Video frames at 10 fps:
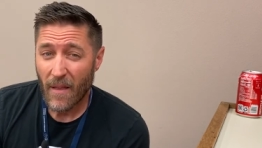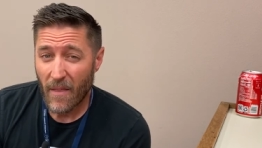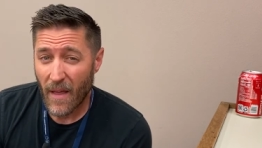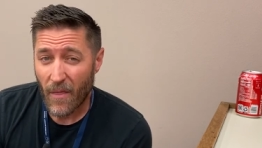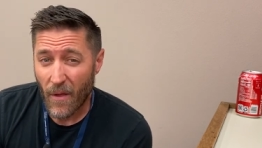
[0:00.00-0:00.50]

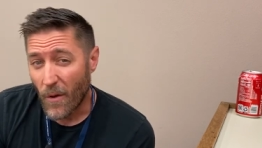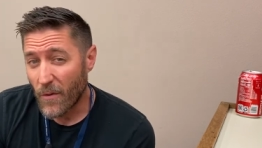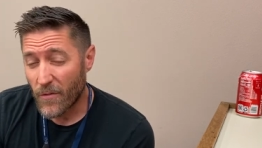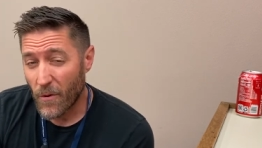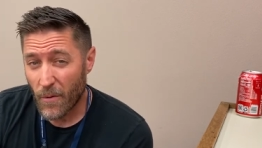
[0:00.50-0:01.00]
that
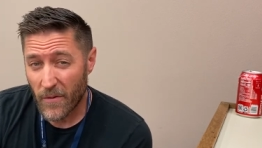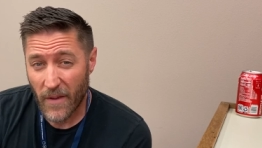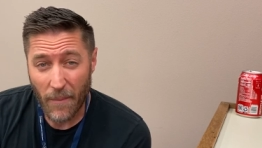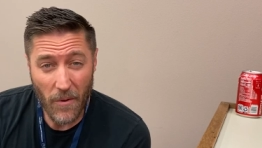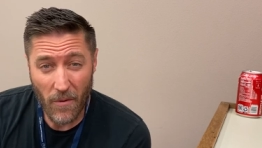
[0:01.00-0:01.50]
those who are
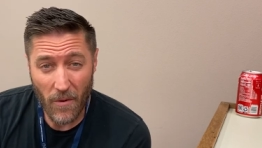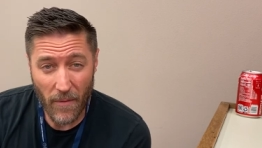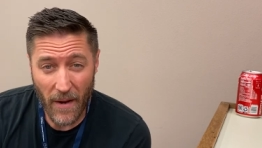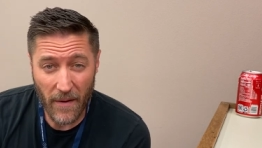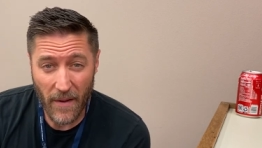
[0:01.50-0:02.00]
skeptical
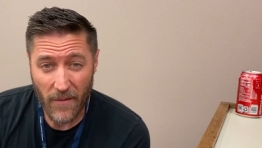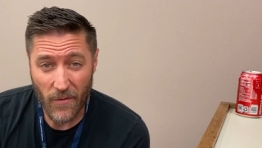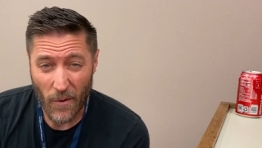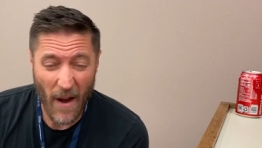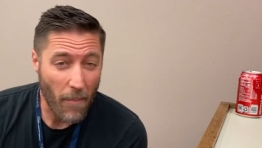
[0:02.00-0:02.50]
around
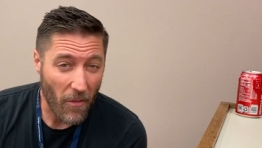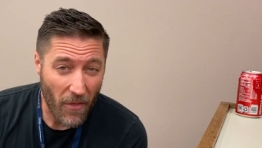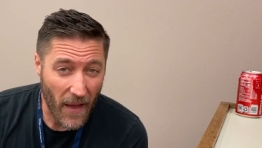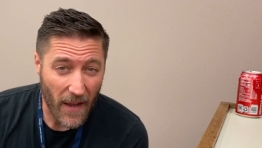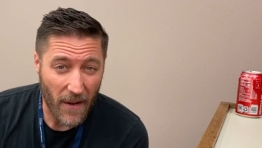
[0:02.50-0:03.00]
us or
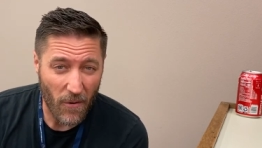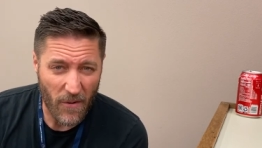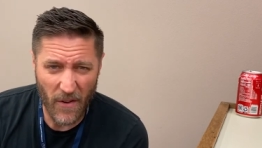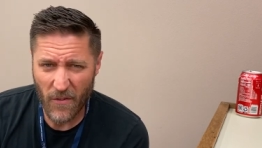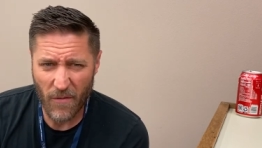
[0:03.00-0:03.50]
apathetic or
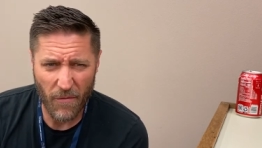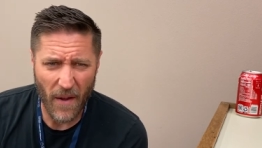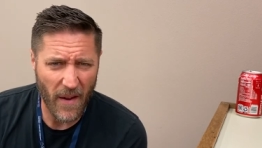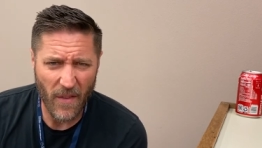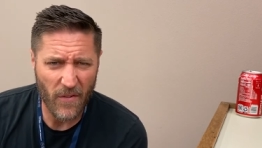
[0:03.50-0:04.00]
just
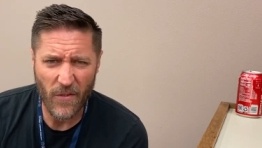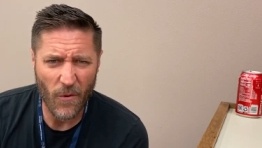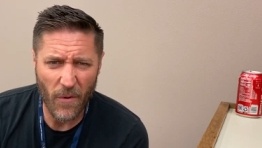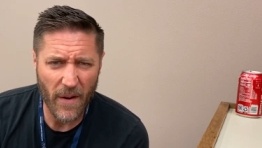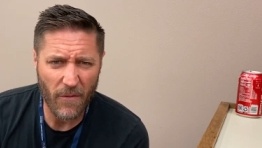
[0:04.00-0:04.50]
find the
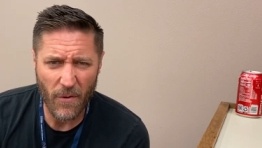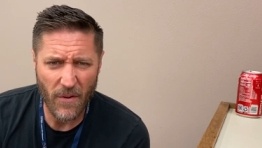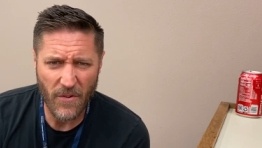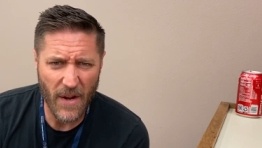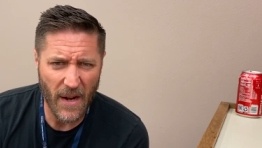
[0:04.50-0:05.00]
story of
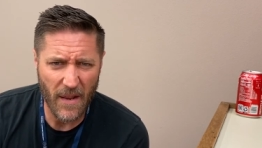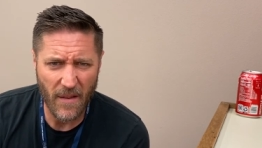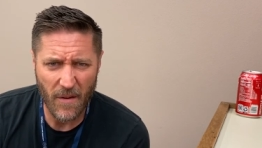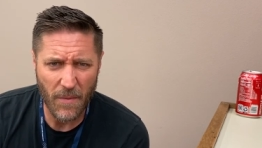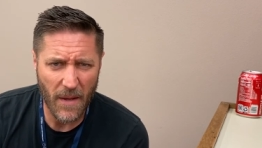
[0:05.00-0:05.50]

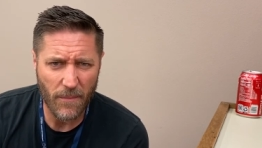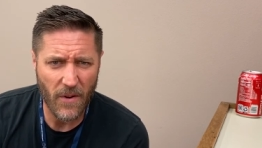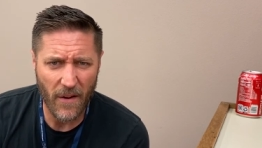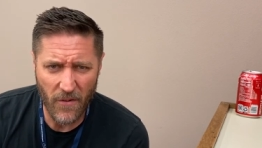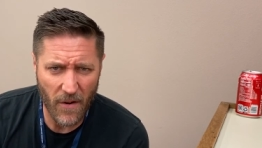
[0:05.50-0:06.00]
Christianity to be
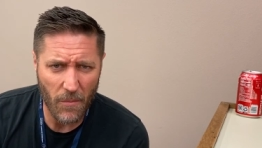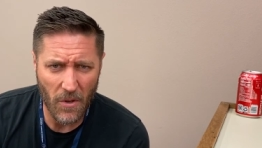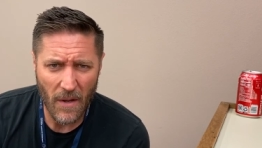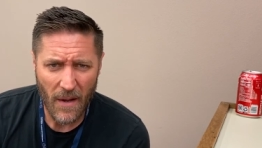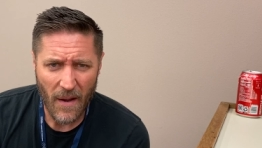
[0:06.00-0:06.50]

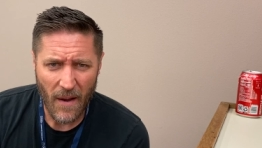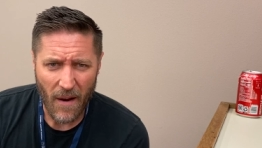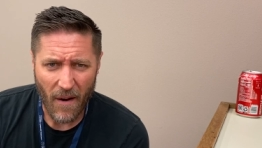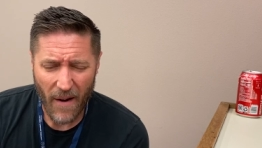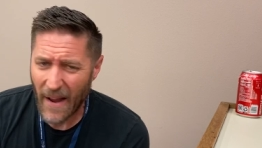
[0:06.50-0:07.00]
objectionable
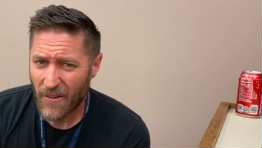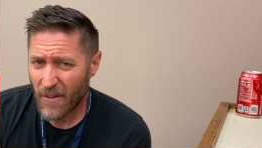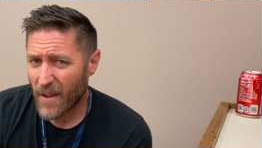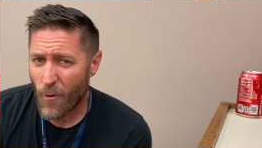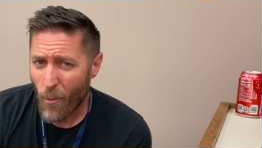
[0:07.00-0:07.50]
are
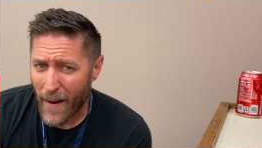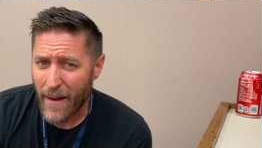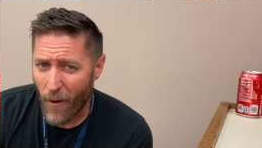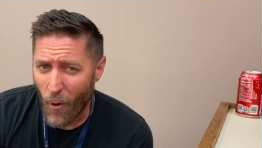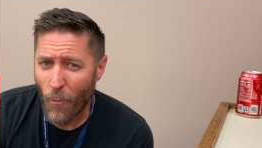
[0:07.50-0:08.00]
actually
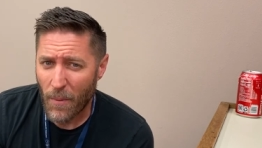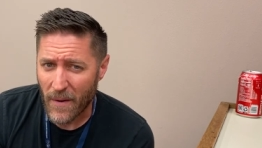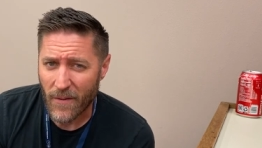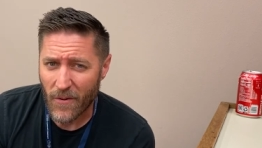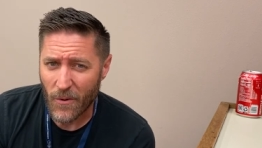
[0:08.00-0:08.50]
quite
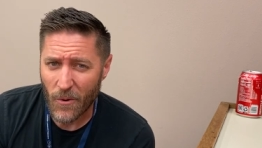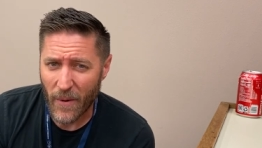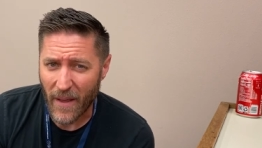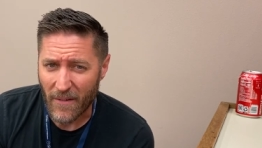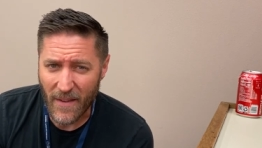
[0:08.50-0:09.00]
open
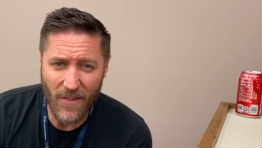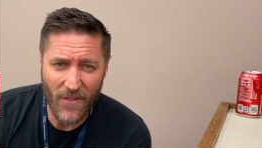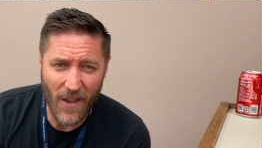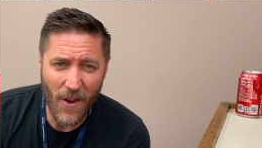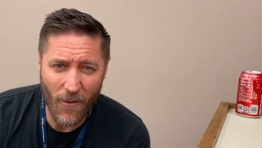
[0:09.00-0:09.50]
to at
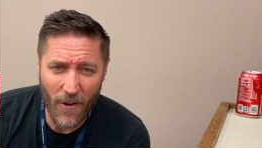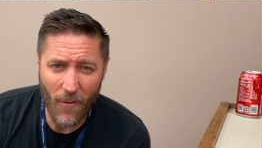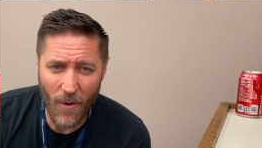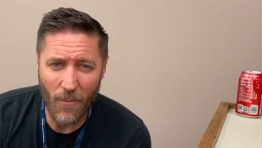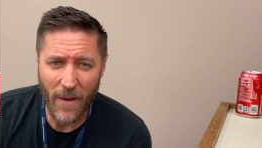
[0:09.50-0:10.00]
least
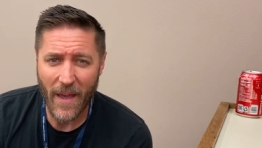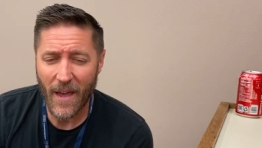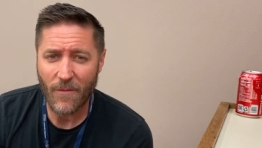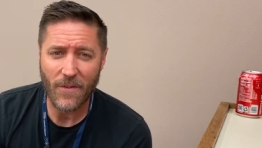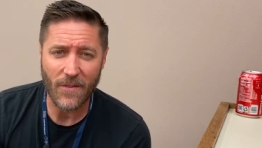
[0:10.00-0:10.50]
hearing what we
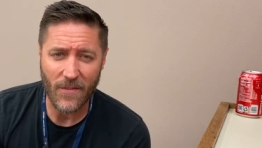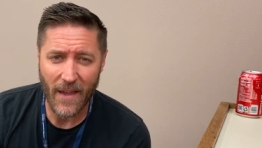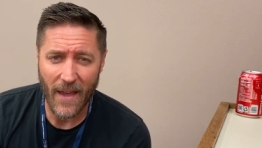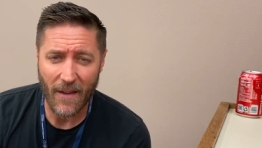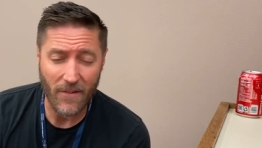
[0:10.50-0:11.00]
have to
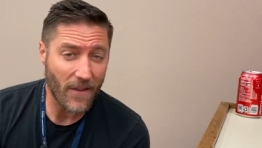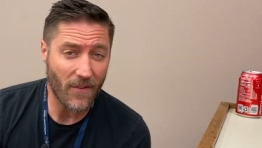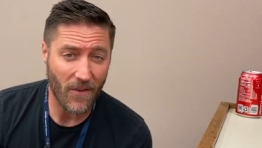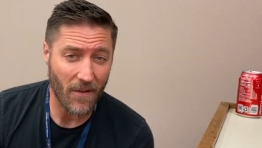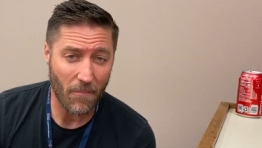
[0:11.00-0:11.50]
say. At
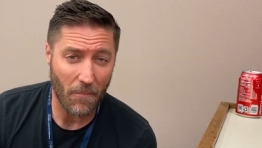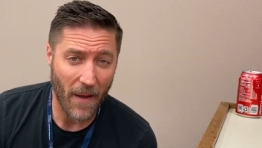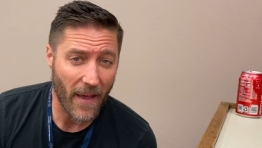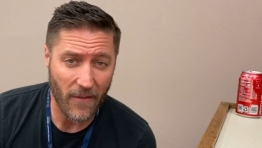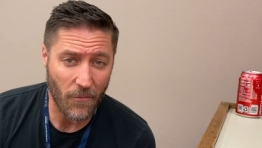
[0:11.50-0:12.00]
least in
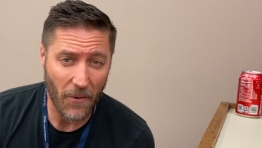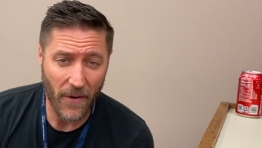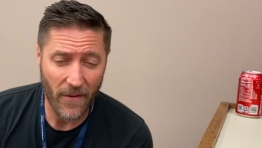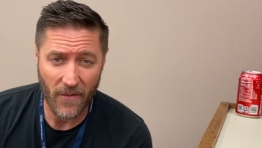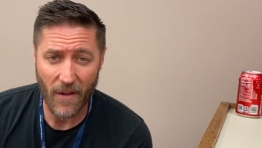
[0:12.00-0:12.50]
my
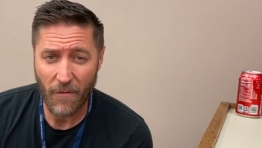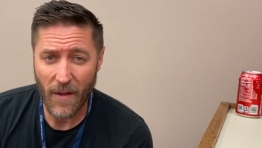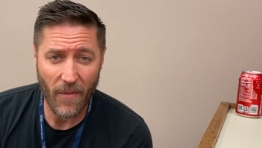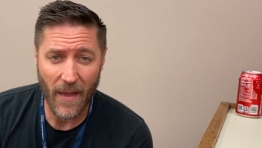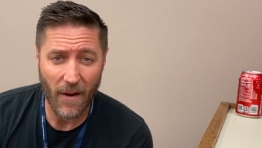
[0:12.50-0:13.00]
experience, I
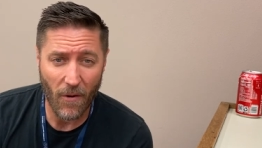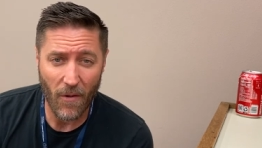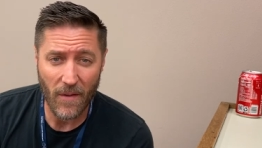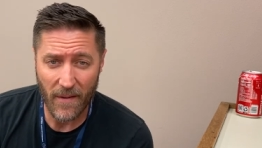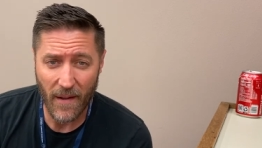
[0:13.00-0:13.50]
found that
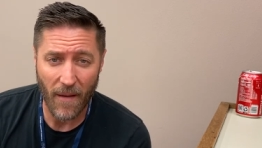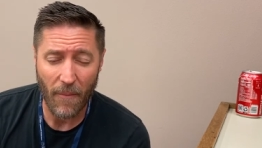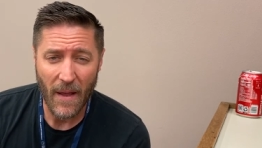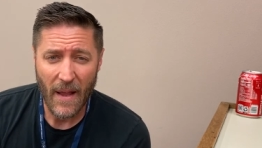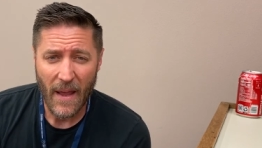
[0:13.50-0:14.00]
all the time.